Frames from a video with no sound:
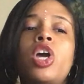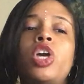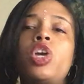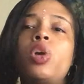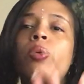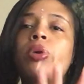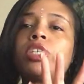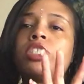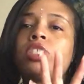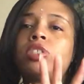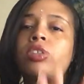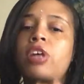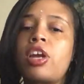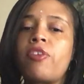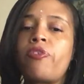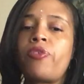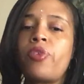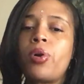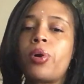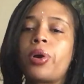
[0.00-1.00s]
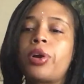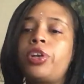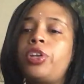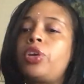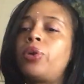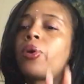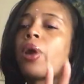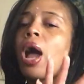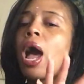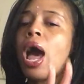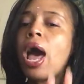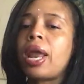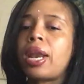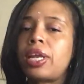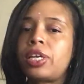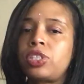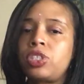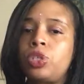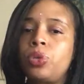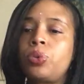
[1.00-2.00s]
you were straightforward, you were
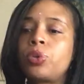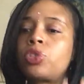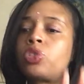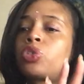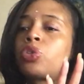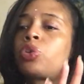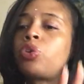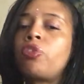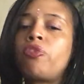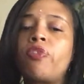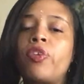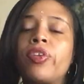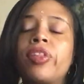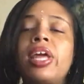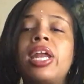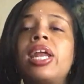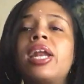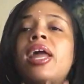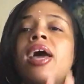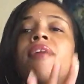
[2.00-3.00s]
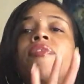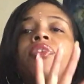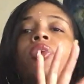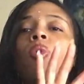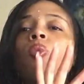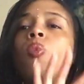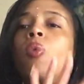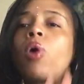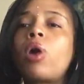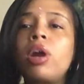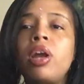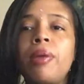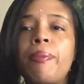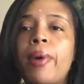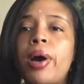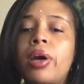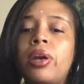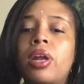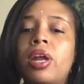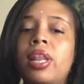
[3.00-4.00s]
honest, you were truthful. They didn't have to worry
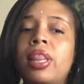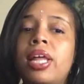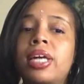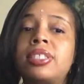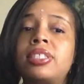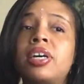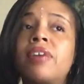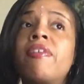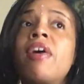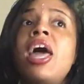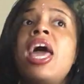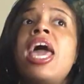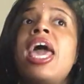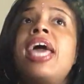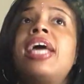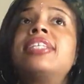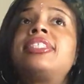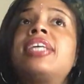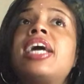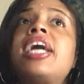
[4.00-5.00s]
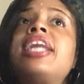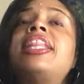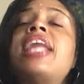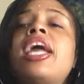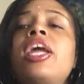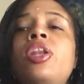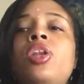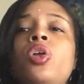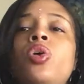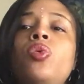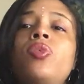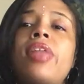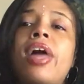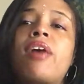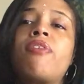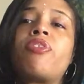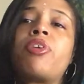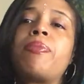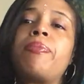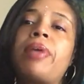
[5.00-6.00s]
about none of that stuff. It's like they knew
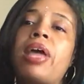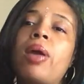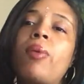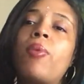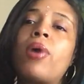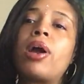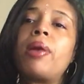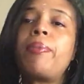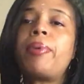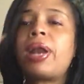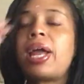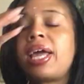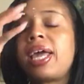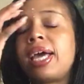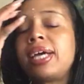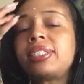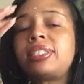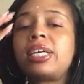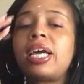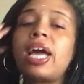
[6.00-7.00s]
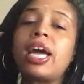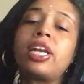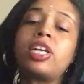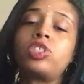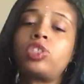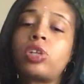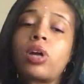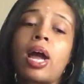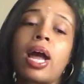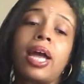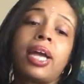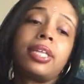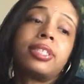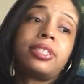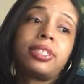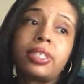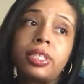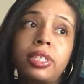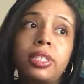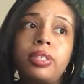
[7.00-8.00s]
that from day one, but I guess they had to try and
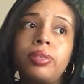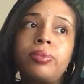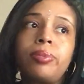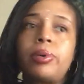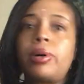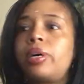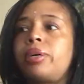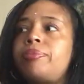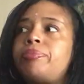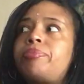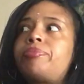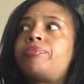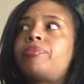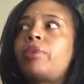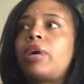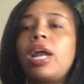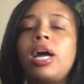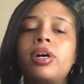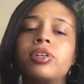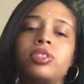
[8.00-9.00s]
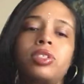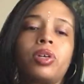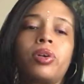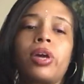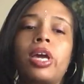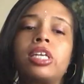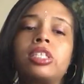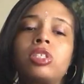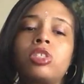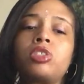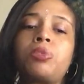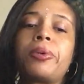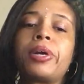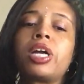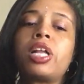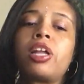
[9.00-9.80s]
see what else. Okay, so Spirit,